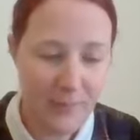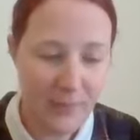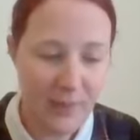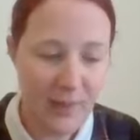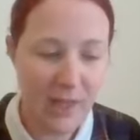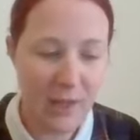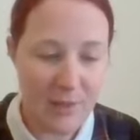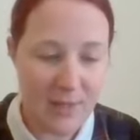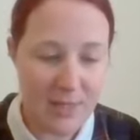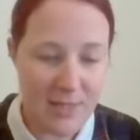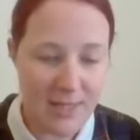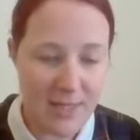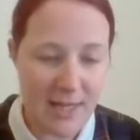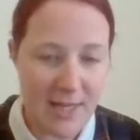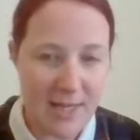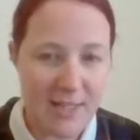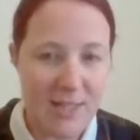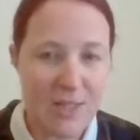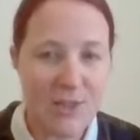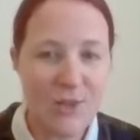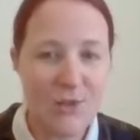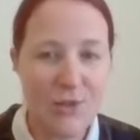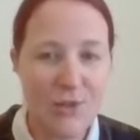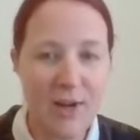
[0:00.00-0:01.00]
I
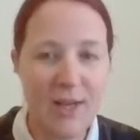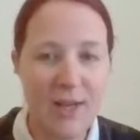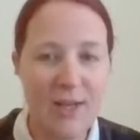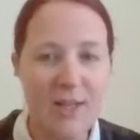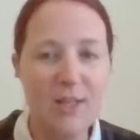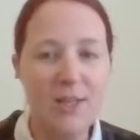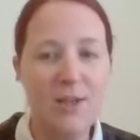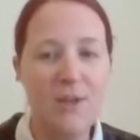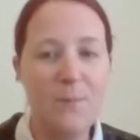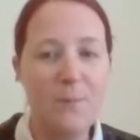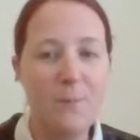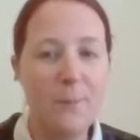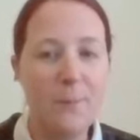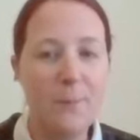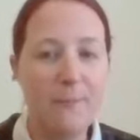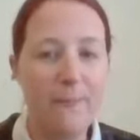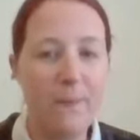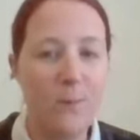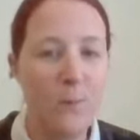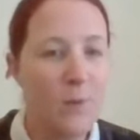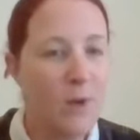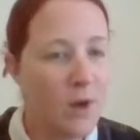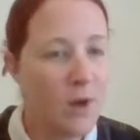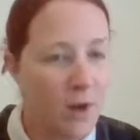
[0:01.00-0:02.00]
decided, right,
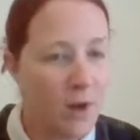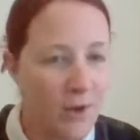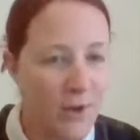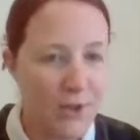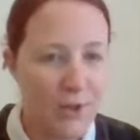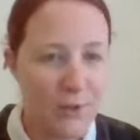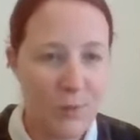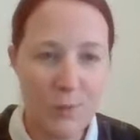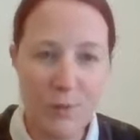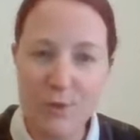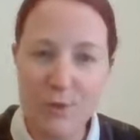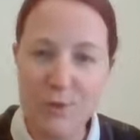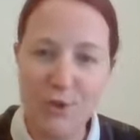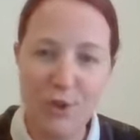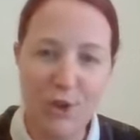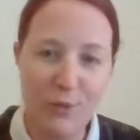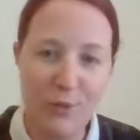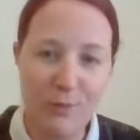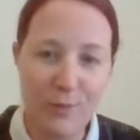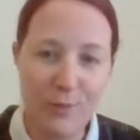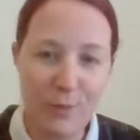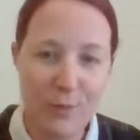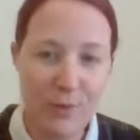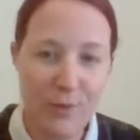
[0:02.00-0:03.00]
we are good at what we're
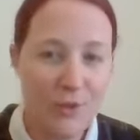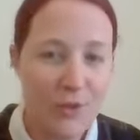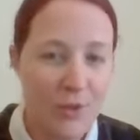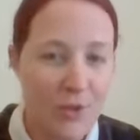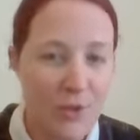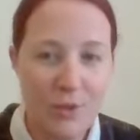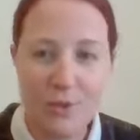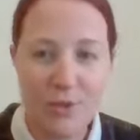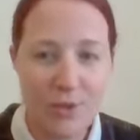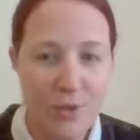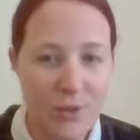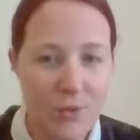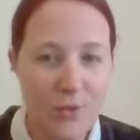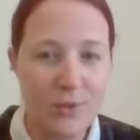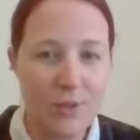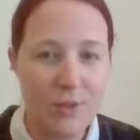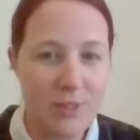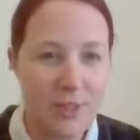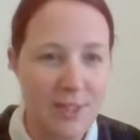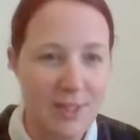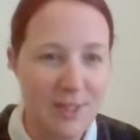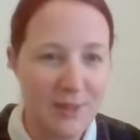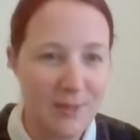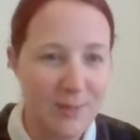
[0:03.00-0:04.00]
doing, but we're doing it so
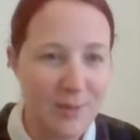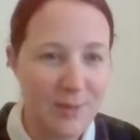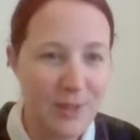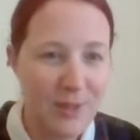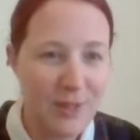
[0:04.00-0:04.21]
cheap.